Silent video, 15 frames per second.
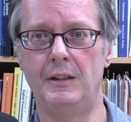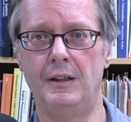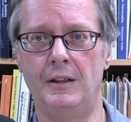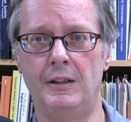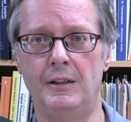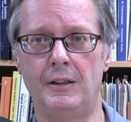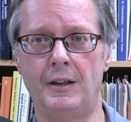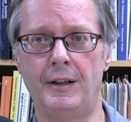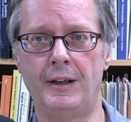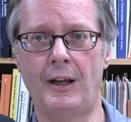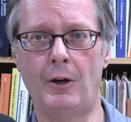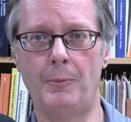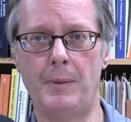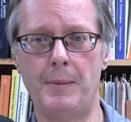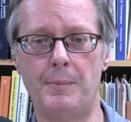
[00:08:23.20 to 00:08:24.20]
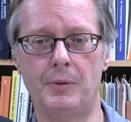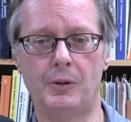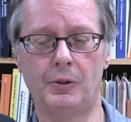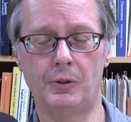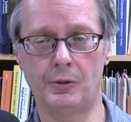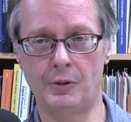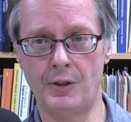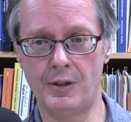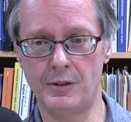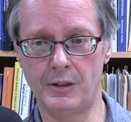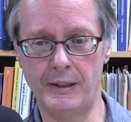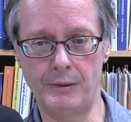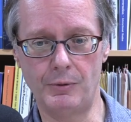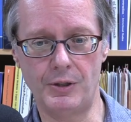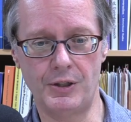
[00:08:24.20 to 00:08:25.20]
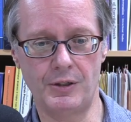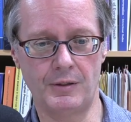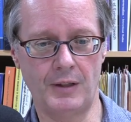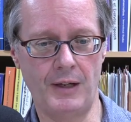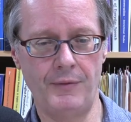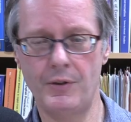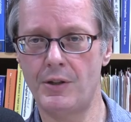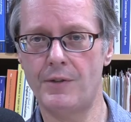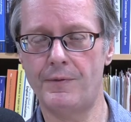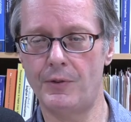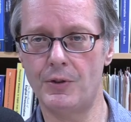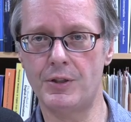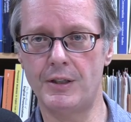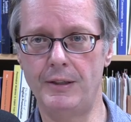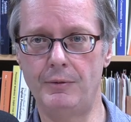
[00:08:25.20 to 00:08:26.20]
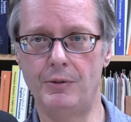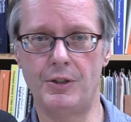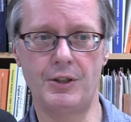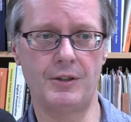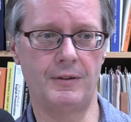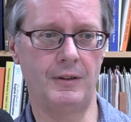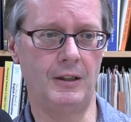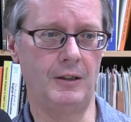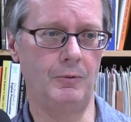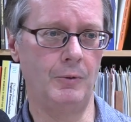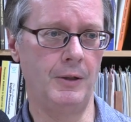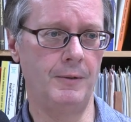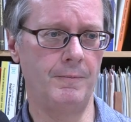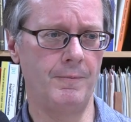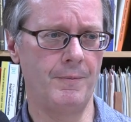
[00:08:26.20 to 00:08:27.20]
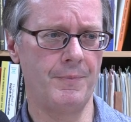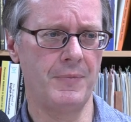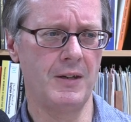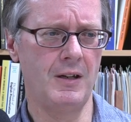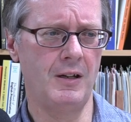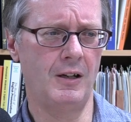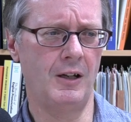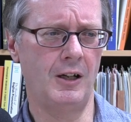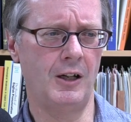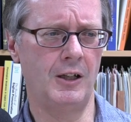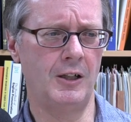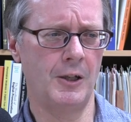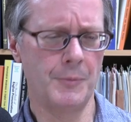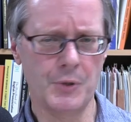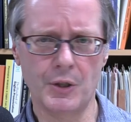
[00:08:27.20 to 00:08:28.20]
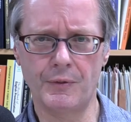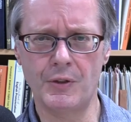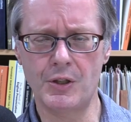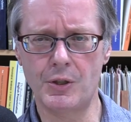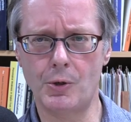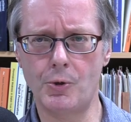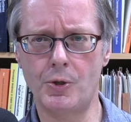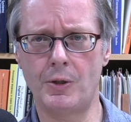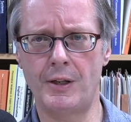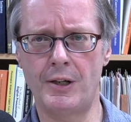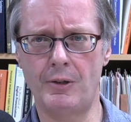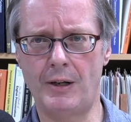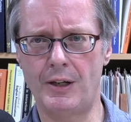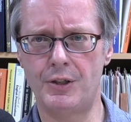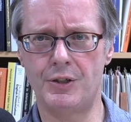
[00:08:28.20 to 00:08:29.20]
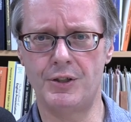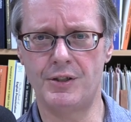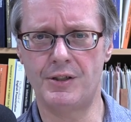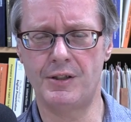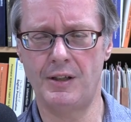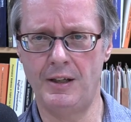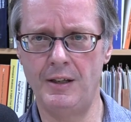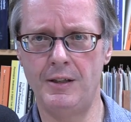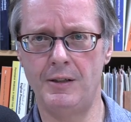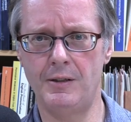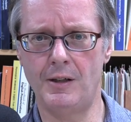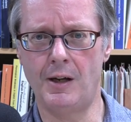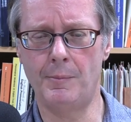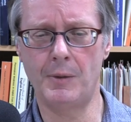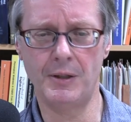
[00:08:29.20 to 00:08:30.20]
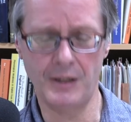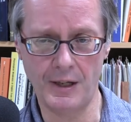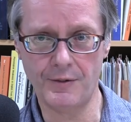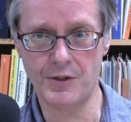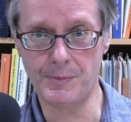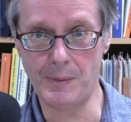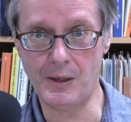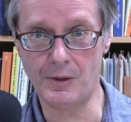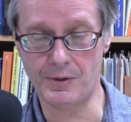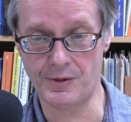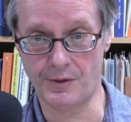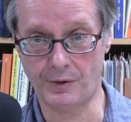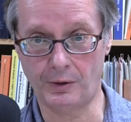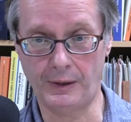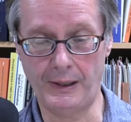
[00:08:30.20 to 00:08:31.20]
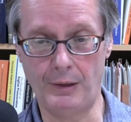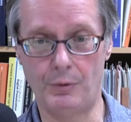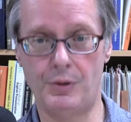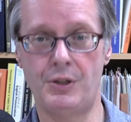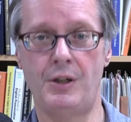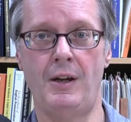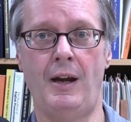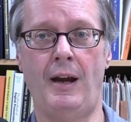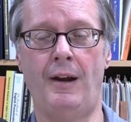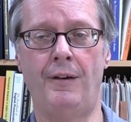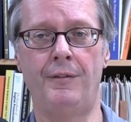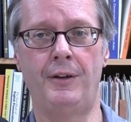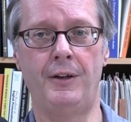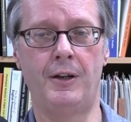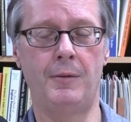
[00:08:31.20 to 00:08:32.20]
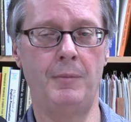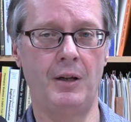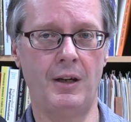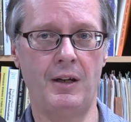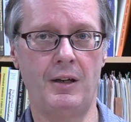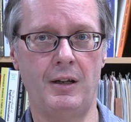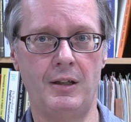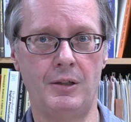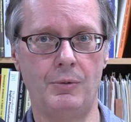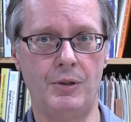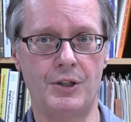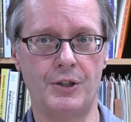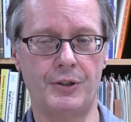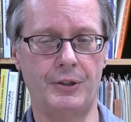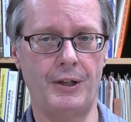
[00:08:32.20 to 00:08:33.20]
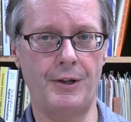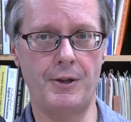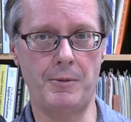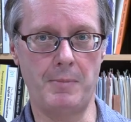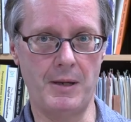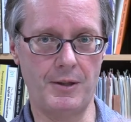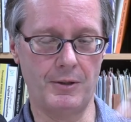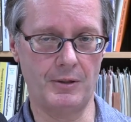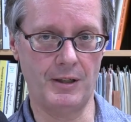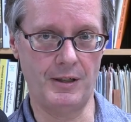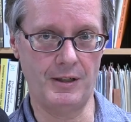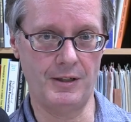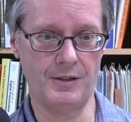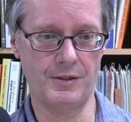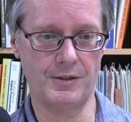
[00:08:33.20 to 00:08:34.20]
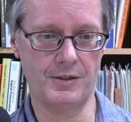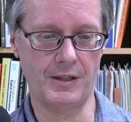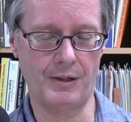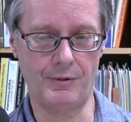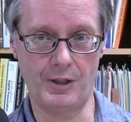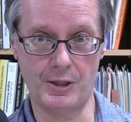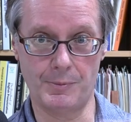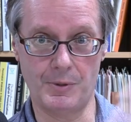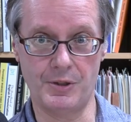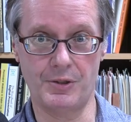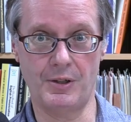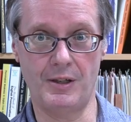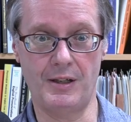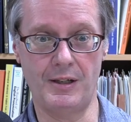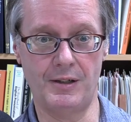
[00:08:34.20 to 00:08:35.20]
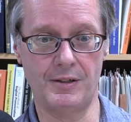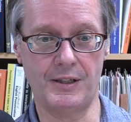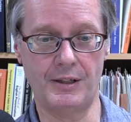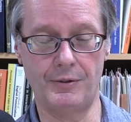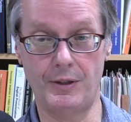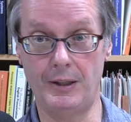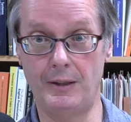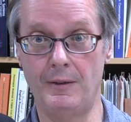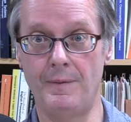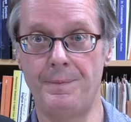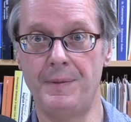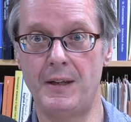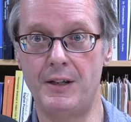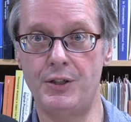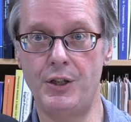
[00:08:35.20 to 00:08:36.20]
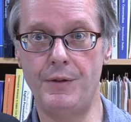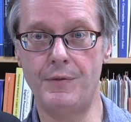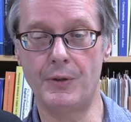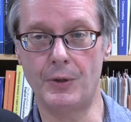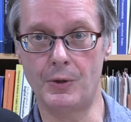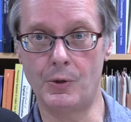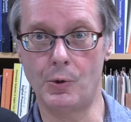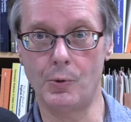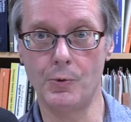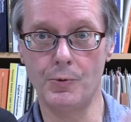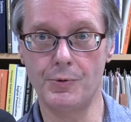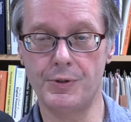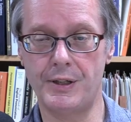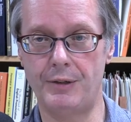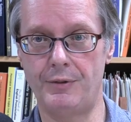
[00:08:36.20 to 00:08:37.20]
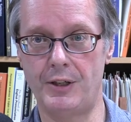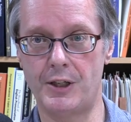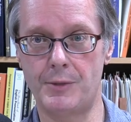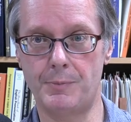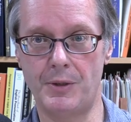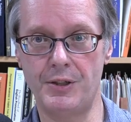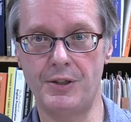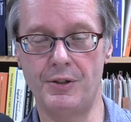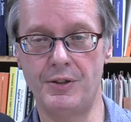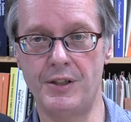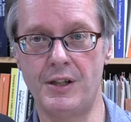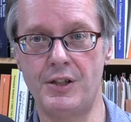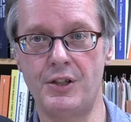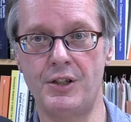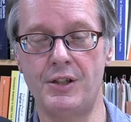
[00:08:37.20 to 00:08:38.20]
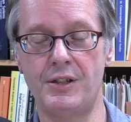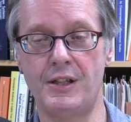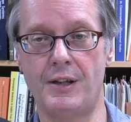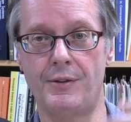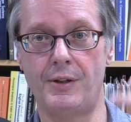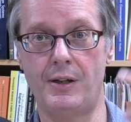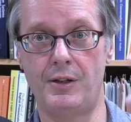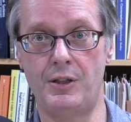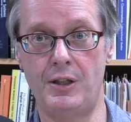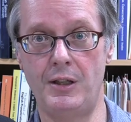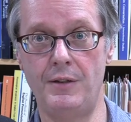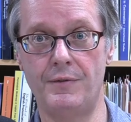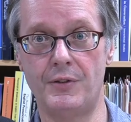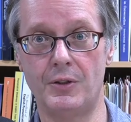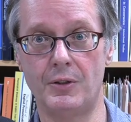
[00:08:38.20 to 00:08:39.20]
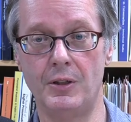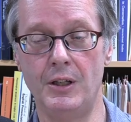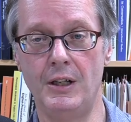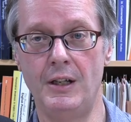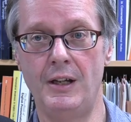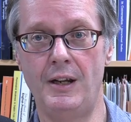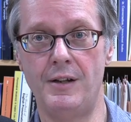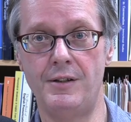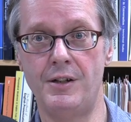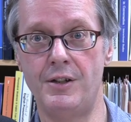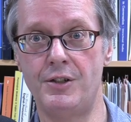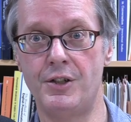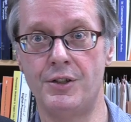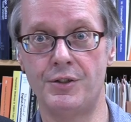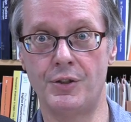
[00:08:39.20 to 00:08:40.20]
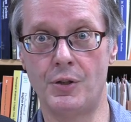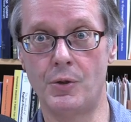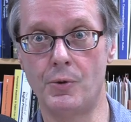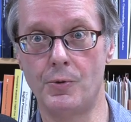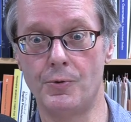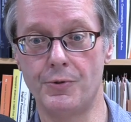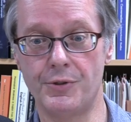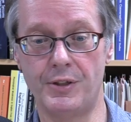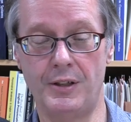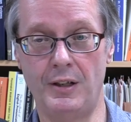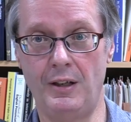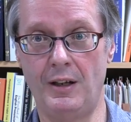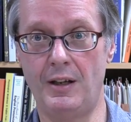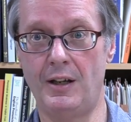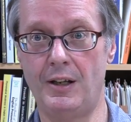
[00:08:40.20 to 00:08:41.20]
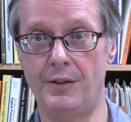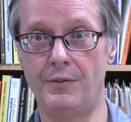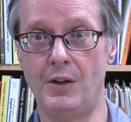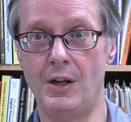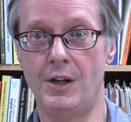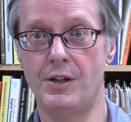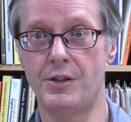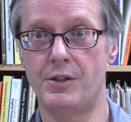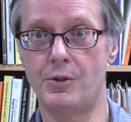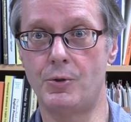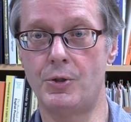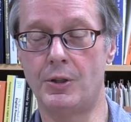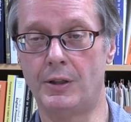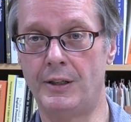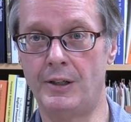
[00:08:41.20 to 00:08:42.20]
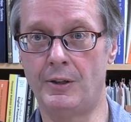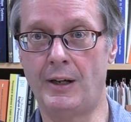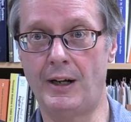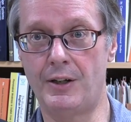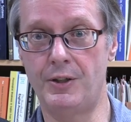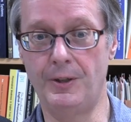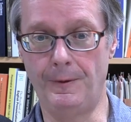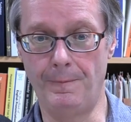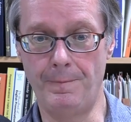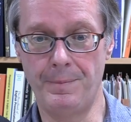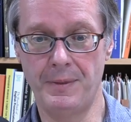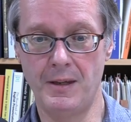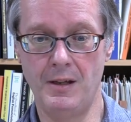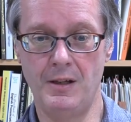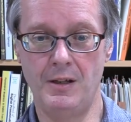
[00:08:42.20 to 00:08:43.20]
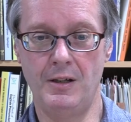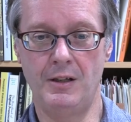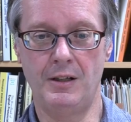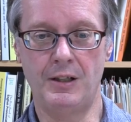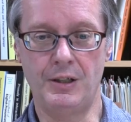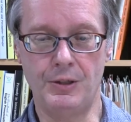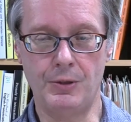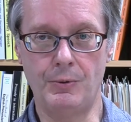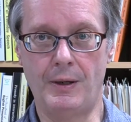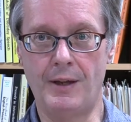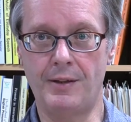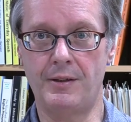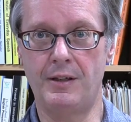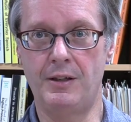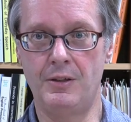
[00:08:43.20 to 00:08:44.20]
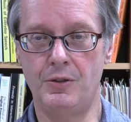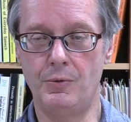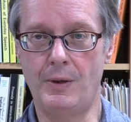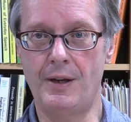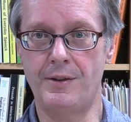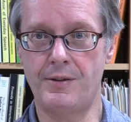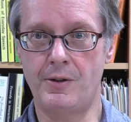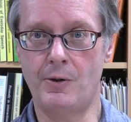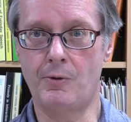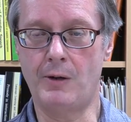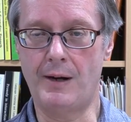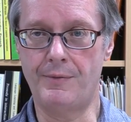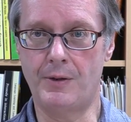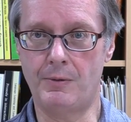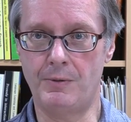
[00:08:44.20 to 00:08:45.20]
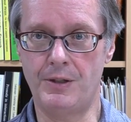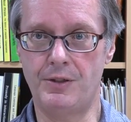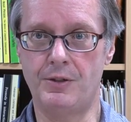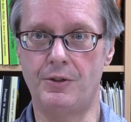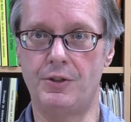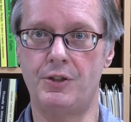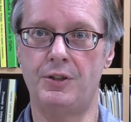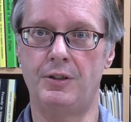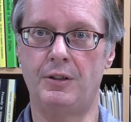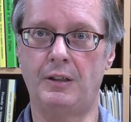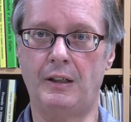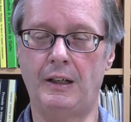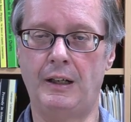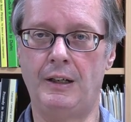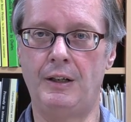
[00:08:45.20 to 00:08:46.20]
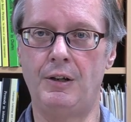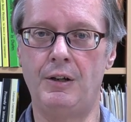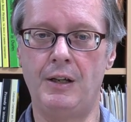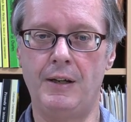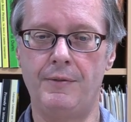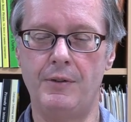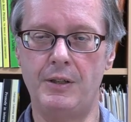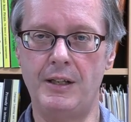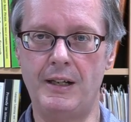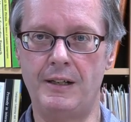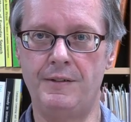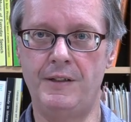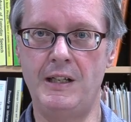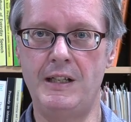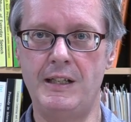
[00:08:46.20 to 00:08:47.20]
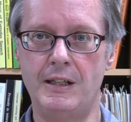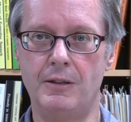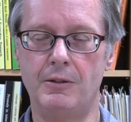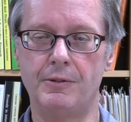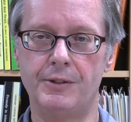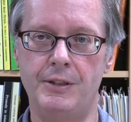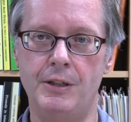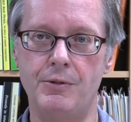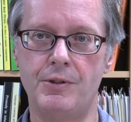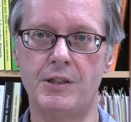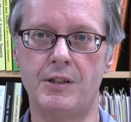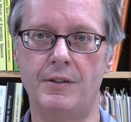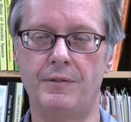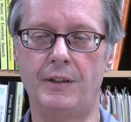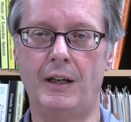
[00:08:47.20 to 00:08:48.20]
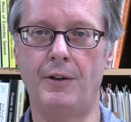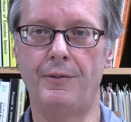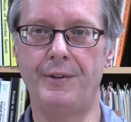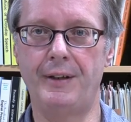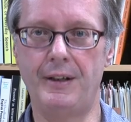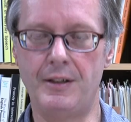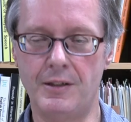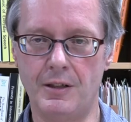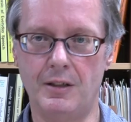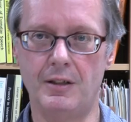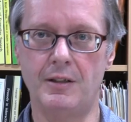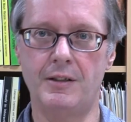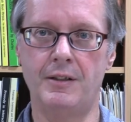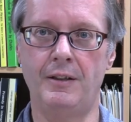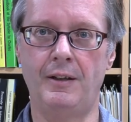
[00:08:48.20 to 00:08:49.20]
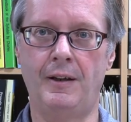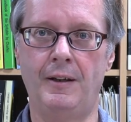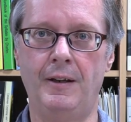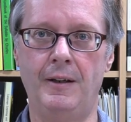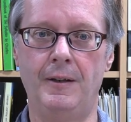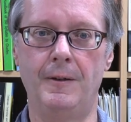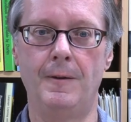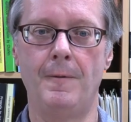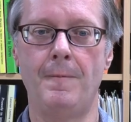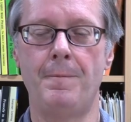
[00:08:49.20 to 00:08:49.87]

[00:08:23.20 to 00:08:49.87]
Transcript: and how people are learning language, even in the first language, when observing social interactions among native speakers of the language, how they communicate to each other, how they make their ideas, how they express their ideas, how they achieve their goals, how they express their intentions, how they achieve their intentions and goals in any kind of social interaction. You can do ethnographic research, and you can even take detailed notes of how they talk and